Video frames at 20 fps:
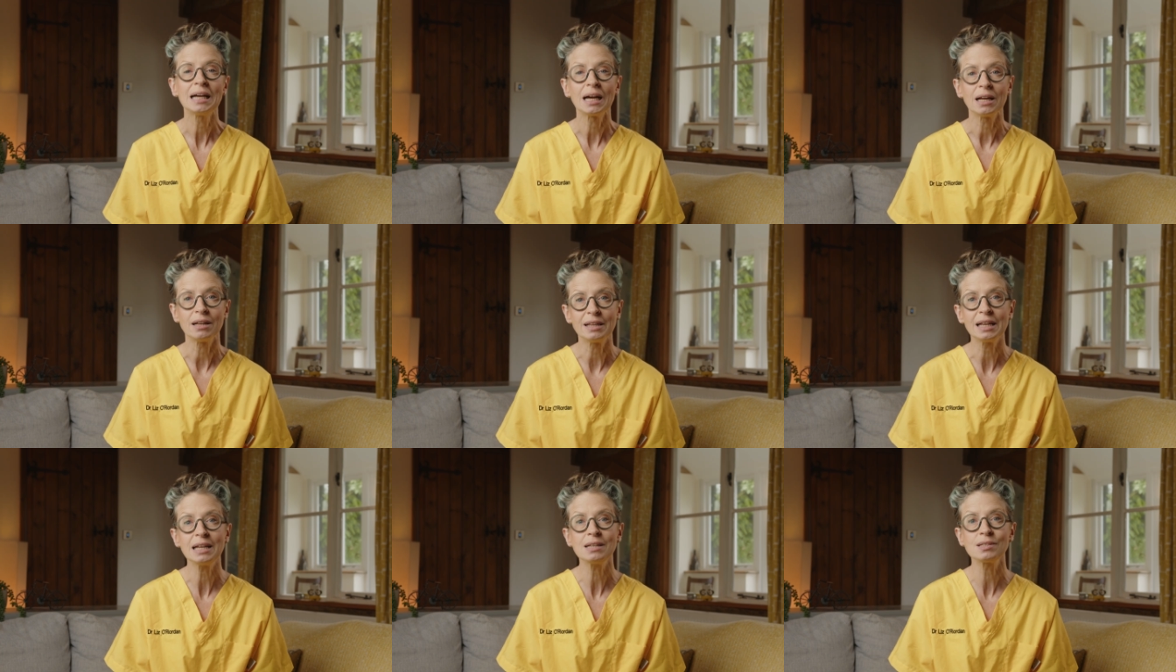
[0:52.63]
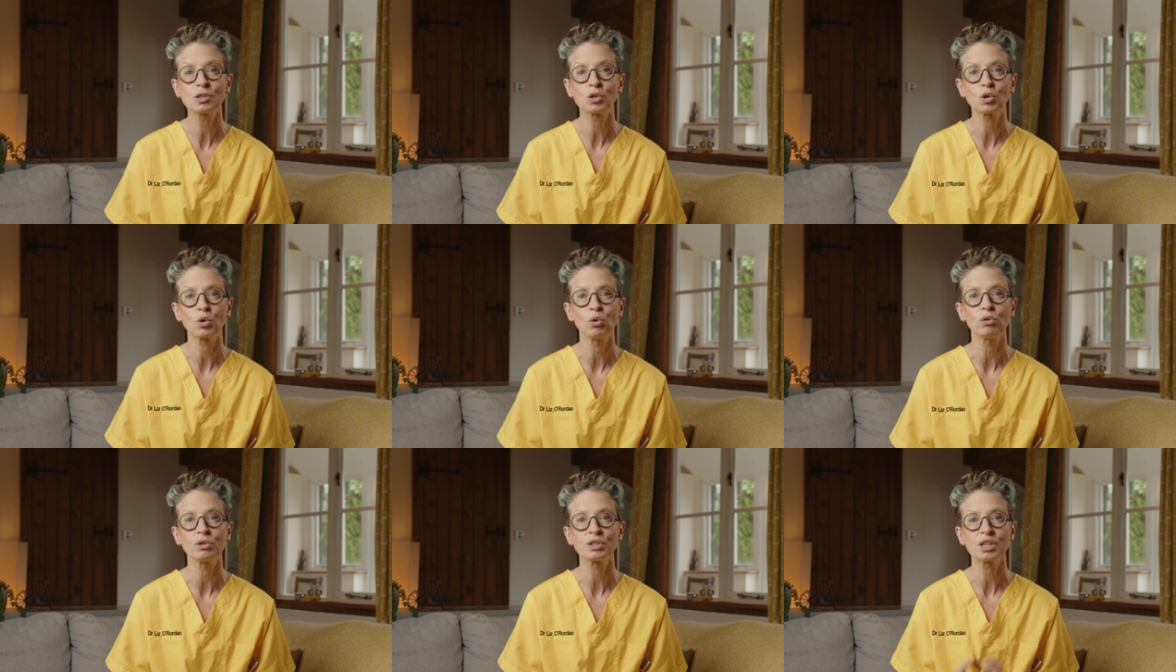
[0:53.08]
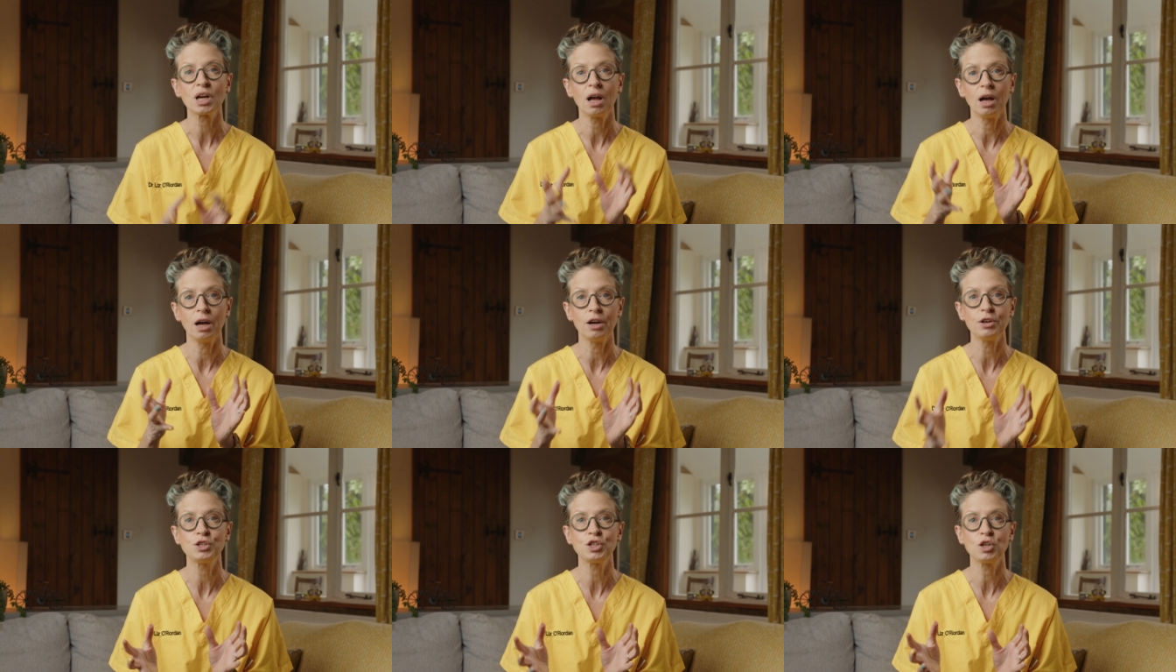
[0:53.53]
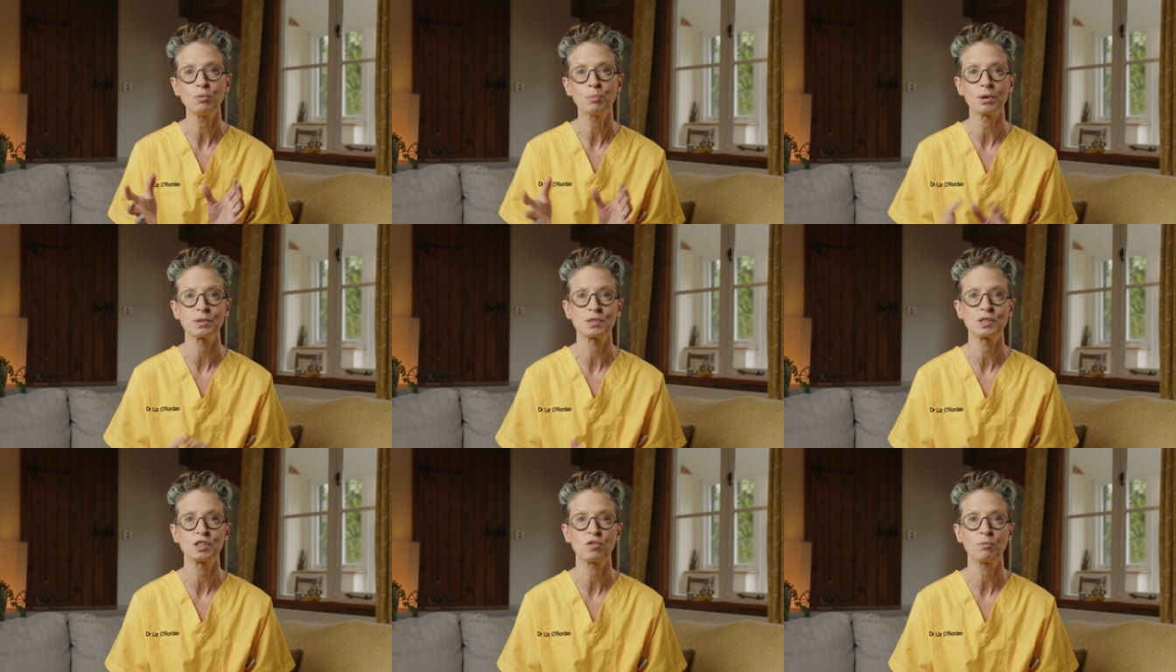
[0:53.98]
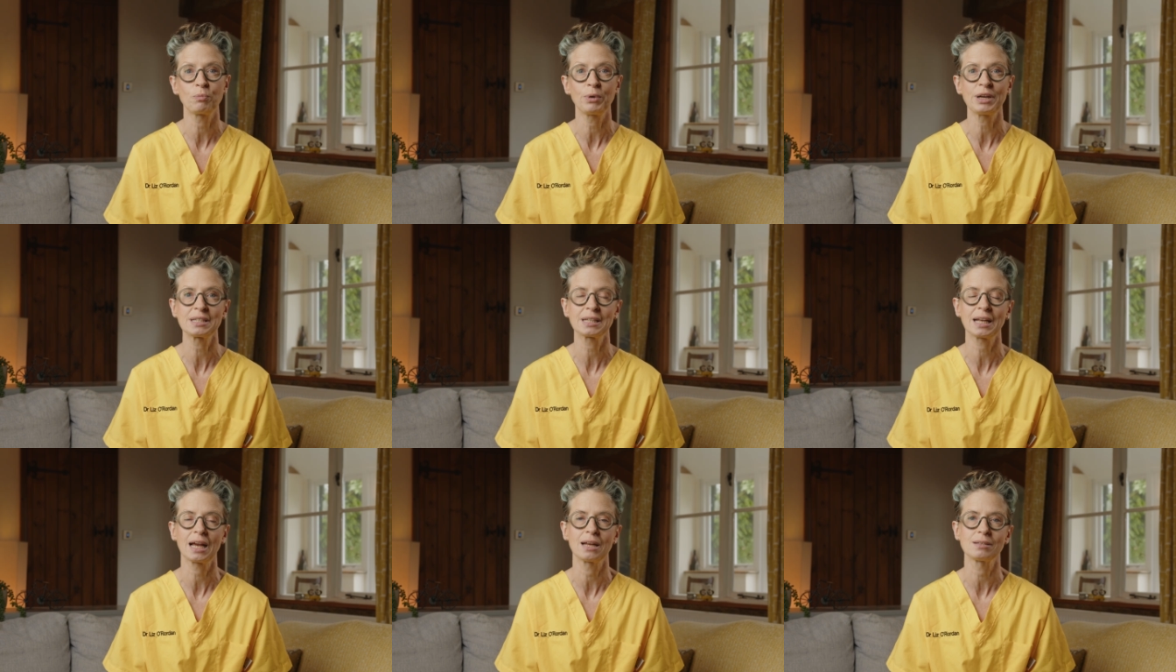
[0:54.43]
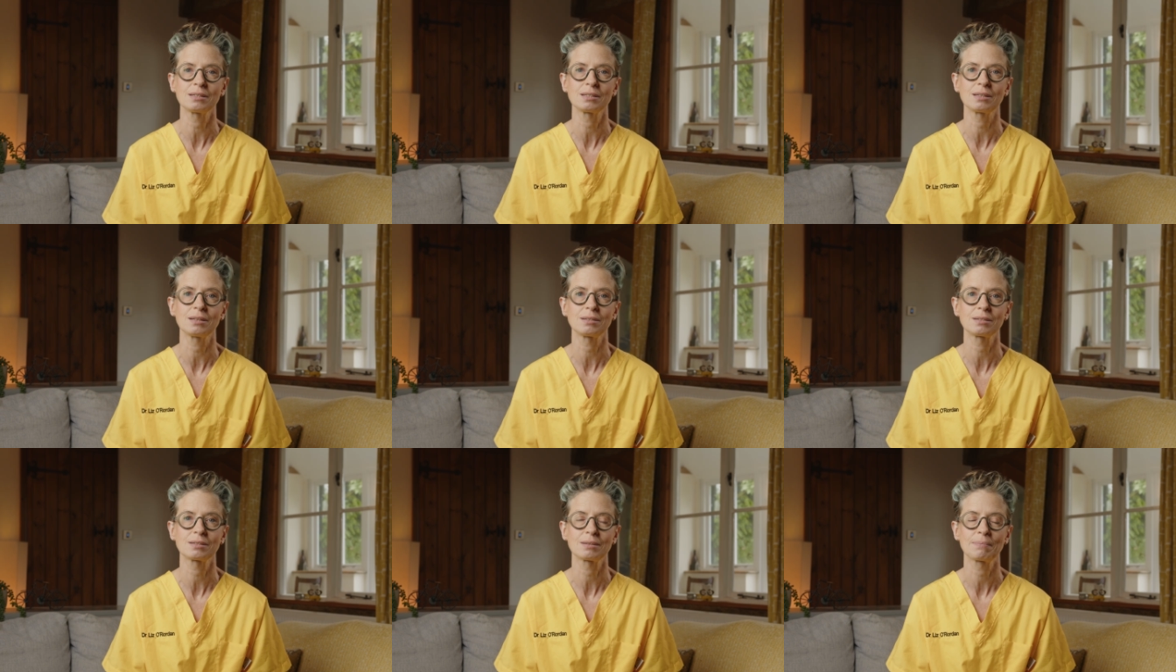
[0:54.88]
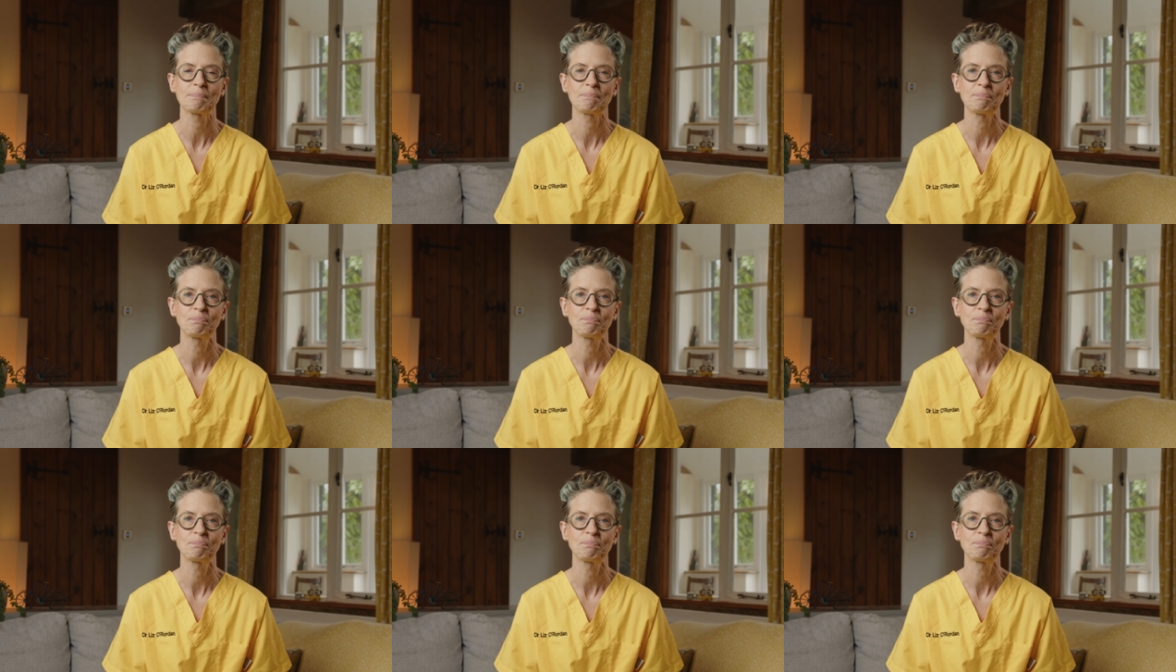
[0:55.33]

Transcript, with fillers: and these are called HER2 positive breast cancers.